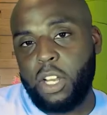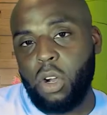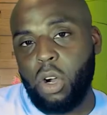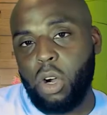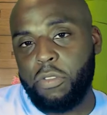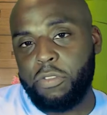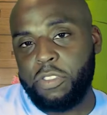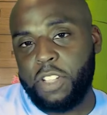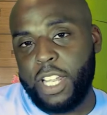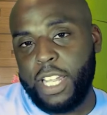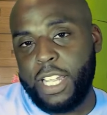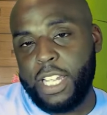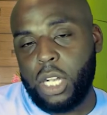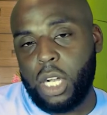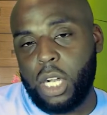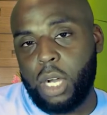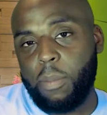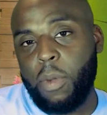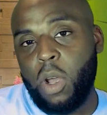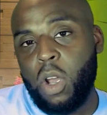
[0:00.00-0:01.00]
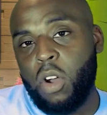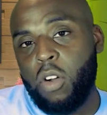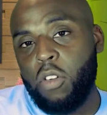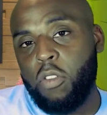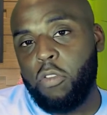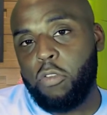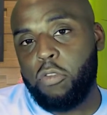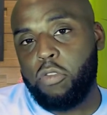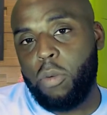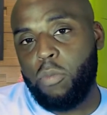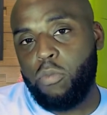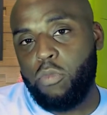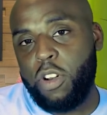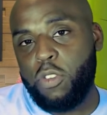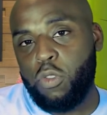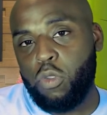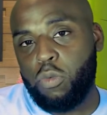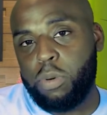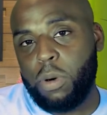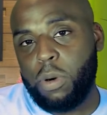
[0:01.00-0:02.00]
of their income from
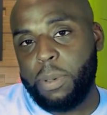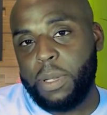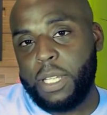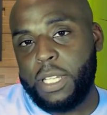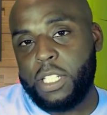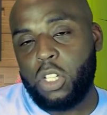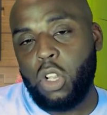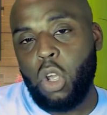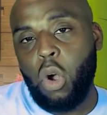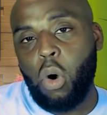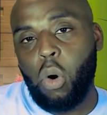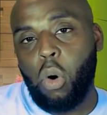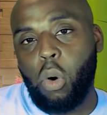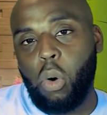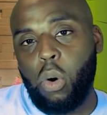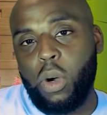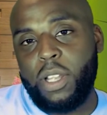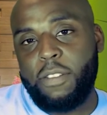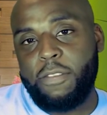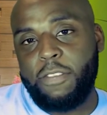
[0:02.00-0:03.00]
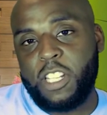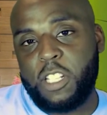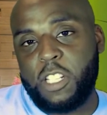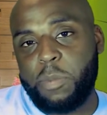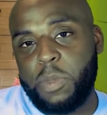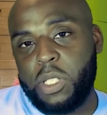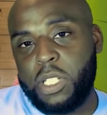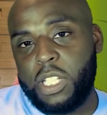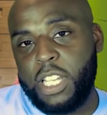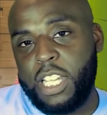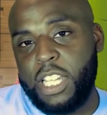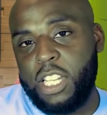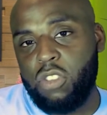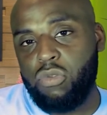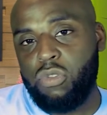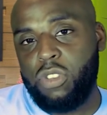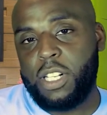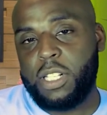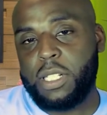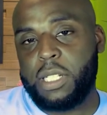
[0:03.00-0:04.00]
rental properties or investments in
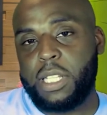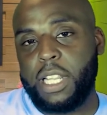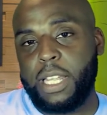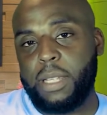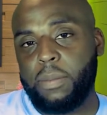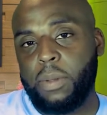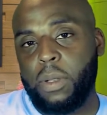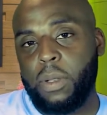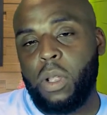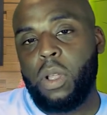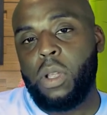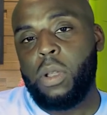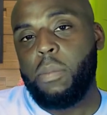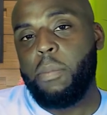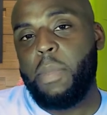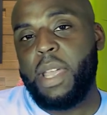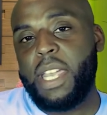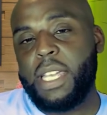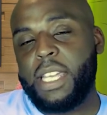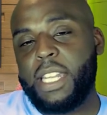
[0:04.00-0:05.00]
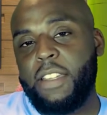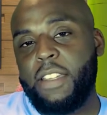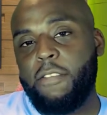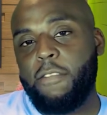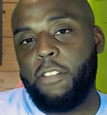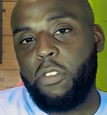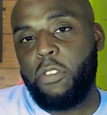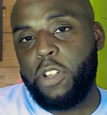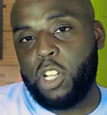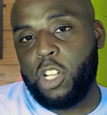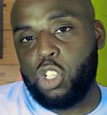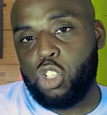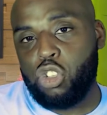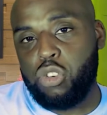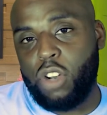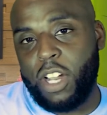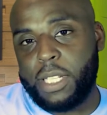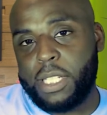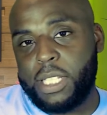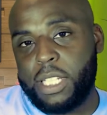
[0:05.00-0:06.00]
real estate, making it very
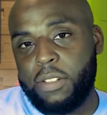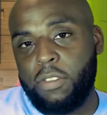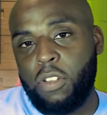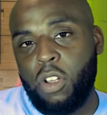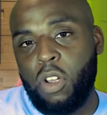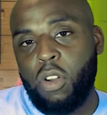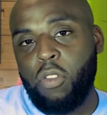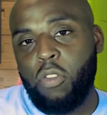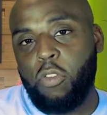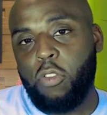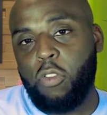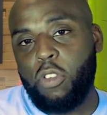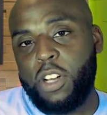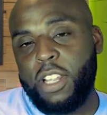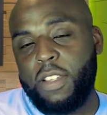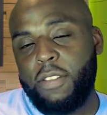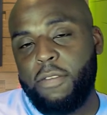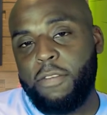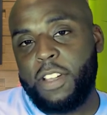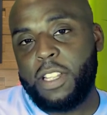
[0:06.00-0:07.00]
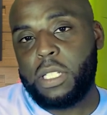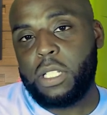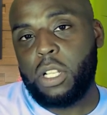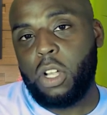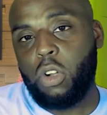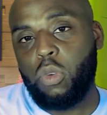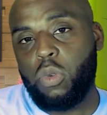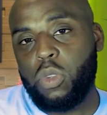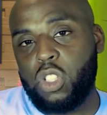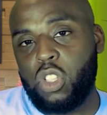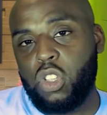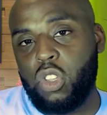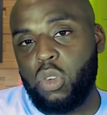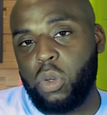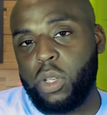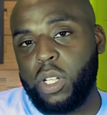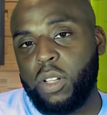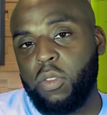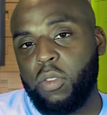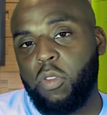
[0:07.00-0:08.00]
attractive for the investor who is
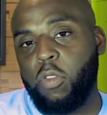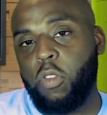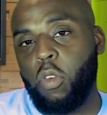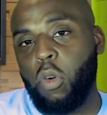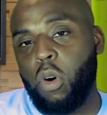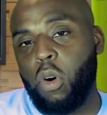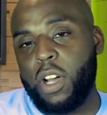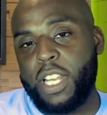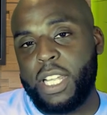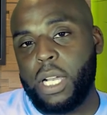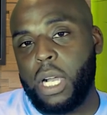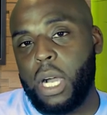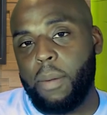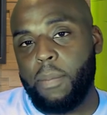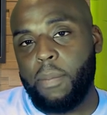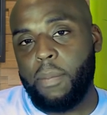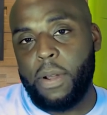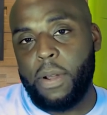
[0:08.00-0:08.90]
looking for an income.